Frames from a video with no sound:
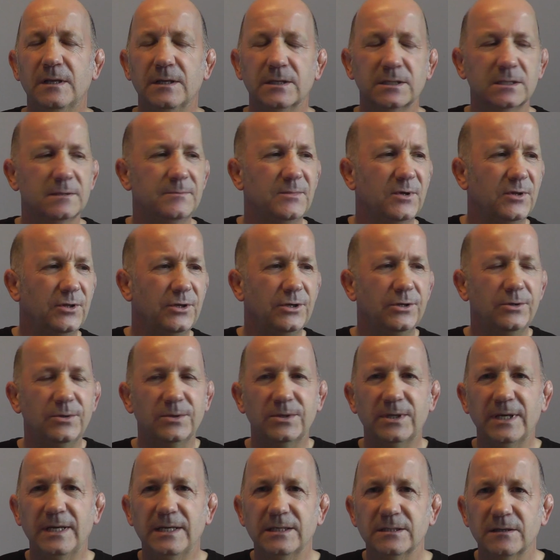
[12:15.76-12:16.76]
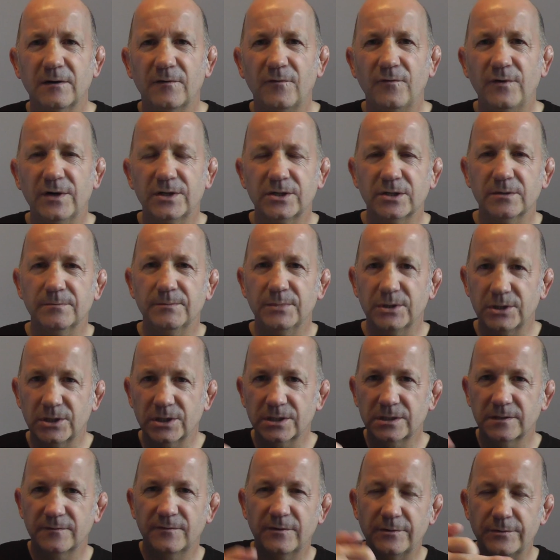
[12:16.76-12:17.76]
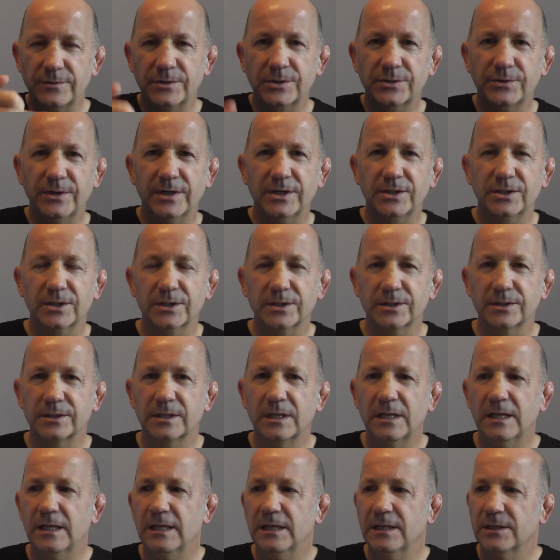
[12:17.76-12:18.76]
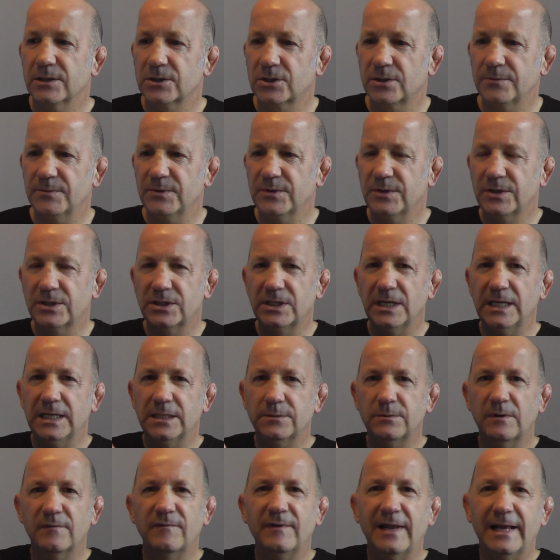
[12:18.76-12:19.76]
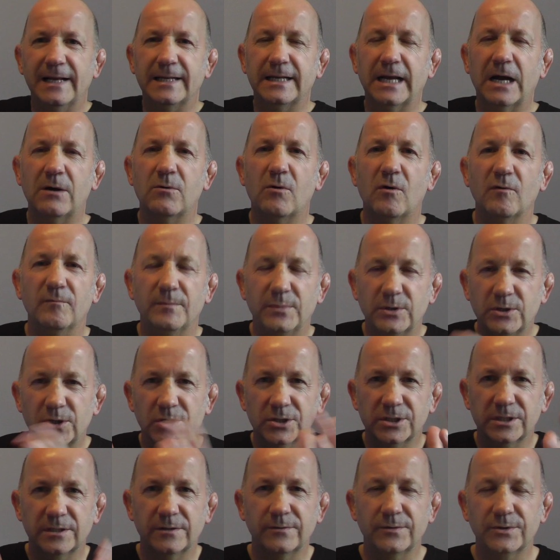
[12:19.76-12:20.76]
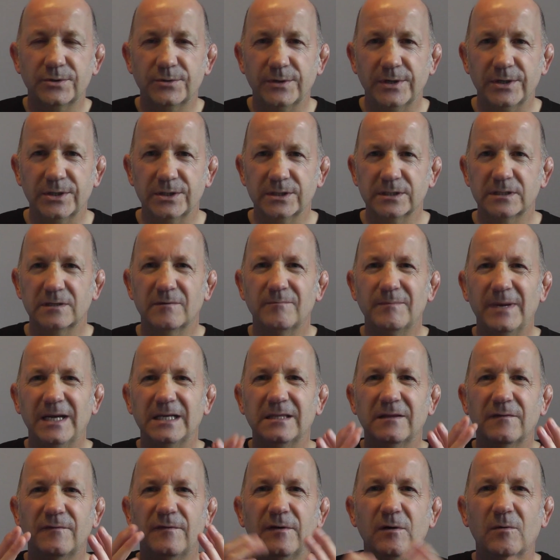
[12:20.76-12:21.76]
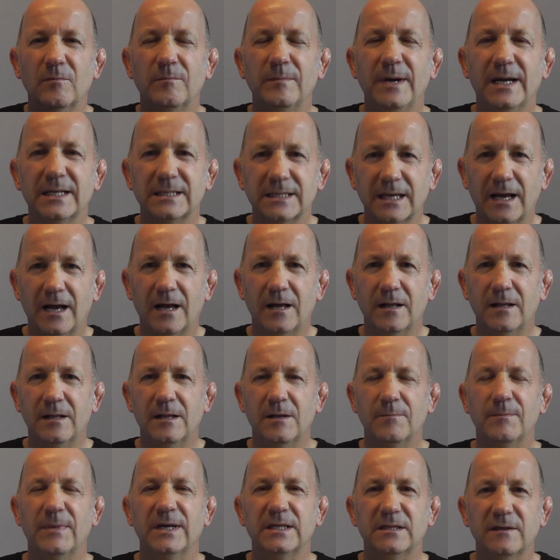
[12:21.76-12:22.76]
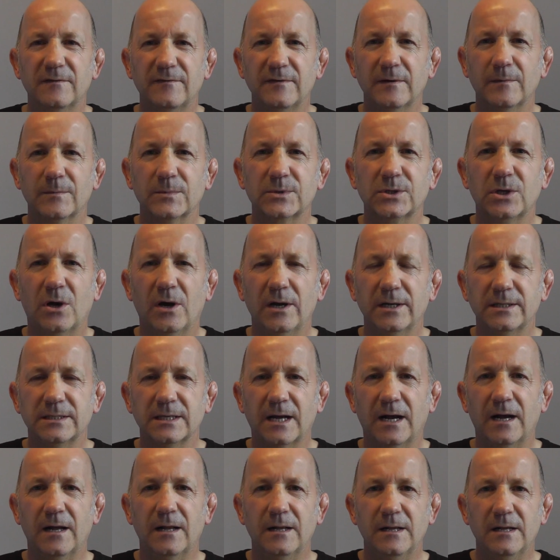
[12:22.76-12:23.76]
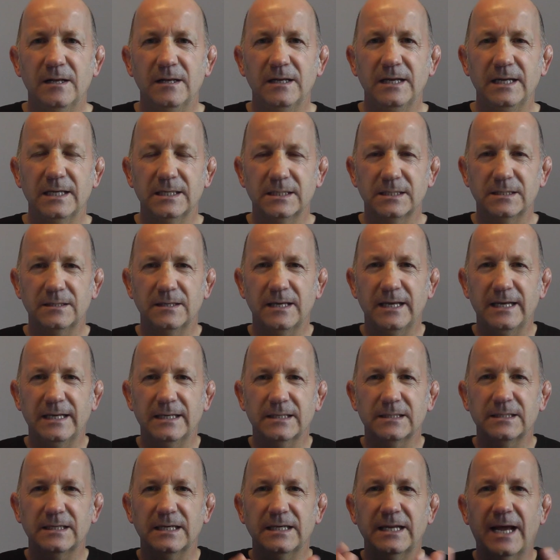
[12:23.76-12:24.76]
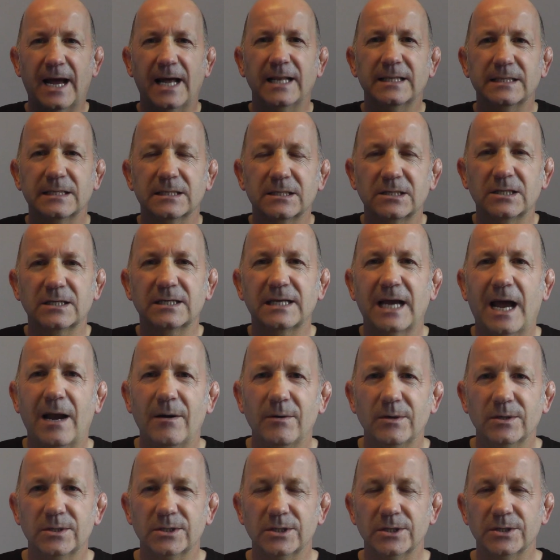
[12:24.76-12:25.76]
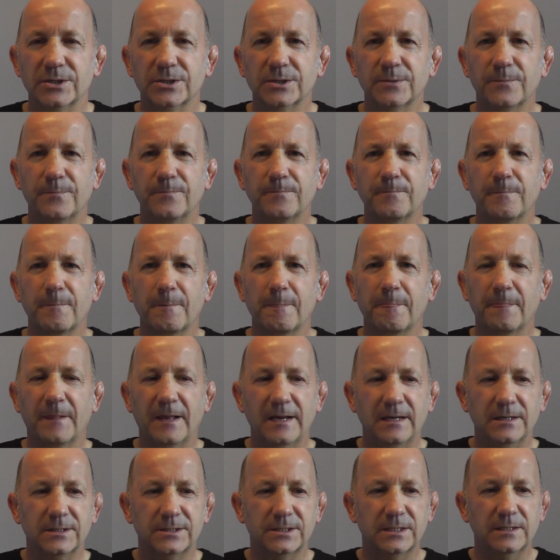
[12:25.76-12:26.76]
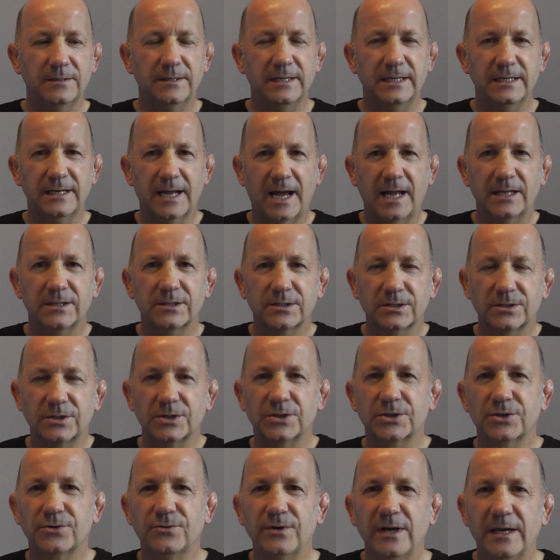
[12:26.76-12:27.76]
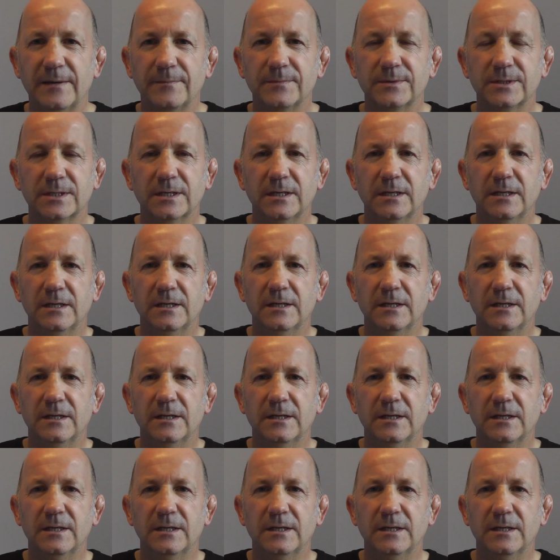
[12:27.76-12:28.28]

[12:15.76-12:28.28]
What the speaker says: Some of the new scenes I've written because of the restrictions. Some of the scenes we've let go of because of the restrictions have made the film better, made the film tighter. It's enhanced the characters. It's enhanced the script.